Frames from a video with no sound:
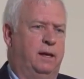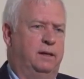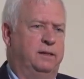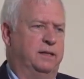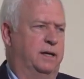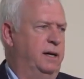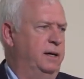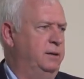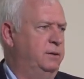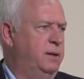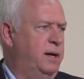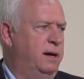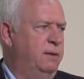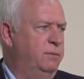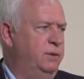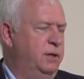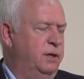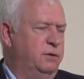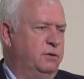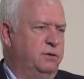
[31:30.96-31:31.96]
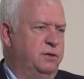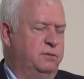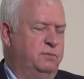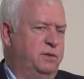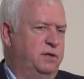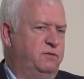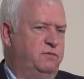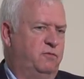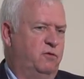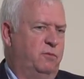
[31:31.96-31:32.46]
title, I mean, other than
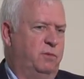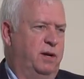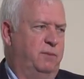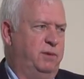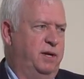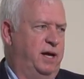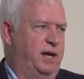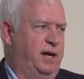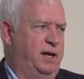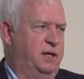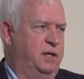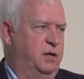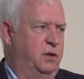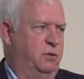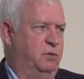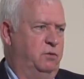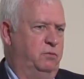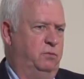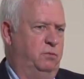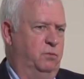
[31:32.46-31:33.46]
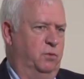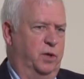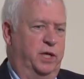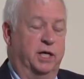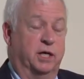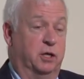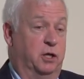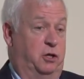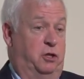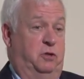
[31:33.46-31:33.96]
being foreman, I mean, I had no
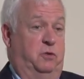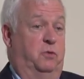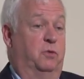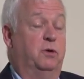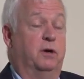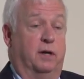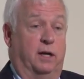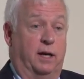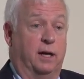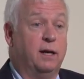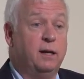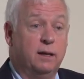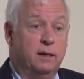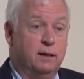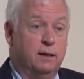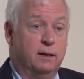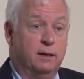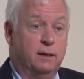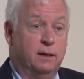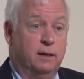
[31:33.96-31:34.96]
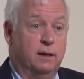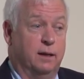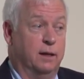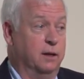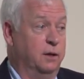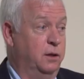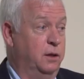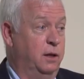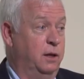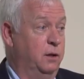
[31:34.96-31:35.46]
real authority
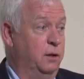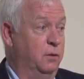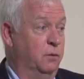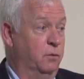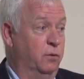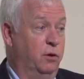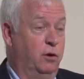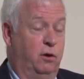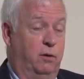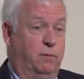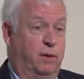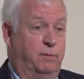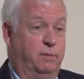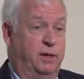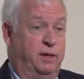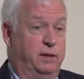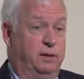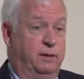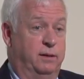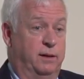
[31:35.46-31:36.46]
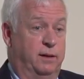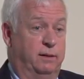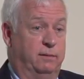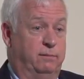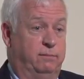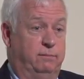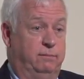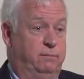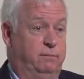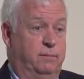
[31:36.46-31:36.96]
in the room. I mean,
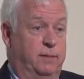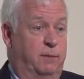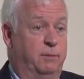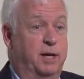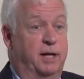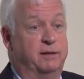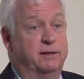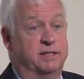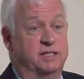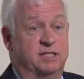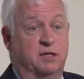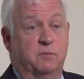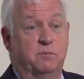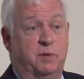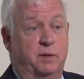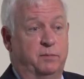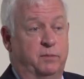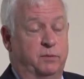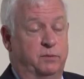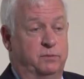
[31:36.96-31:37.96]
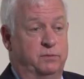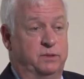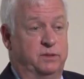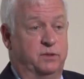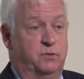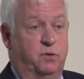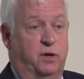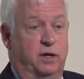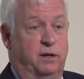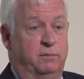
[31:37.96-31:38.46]
I think some people
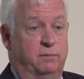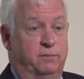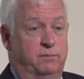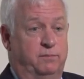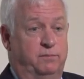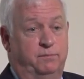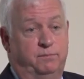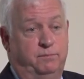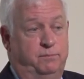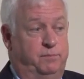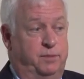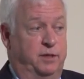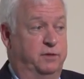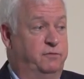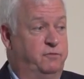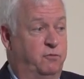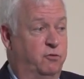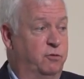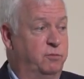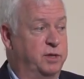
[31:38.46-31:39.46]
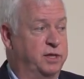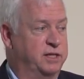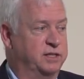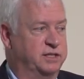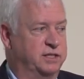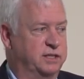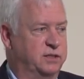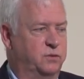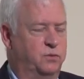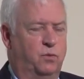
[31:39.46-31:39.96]
didn't want to be a foreman because
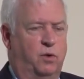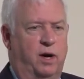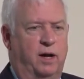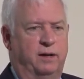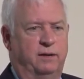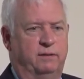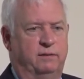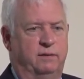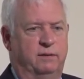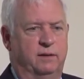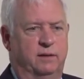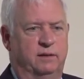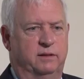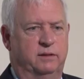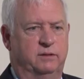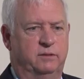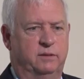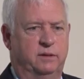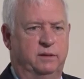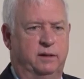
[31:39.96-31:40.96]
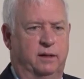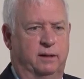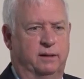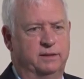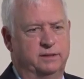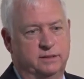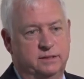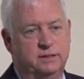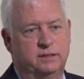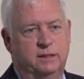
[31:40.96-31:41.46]
they didn't want, you know,
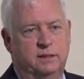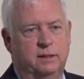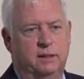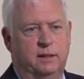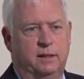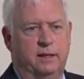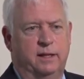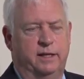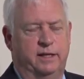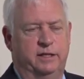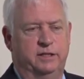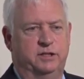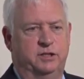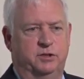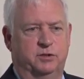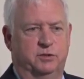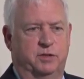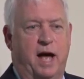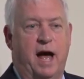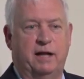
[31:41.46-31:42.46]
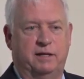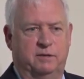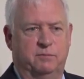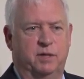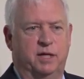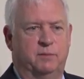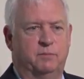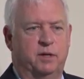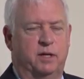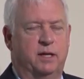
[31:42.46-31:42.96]
it's easier not to
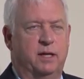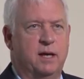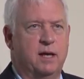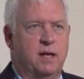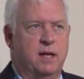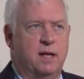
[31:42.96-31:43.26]
be, but,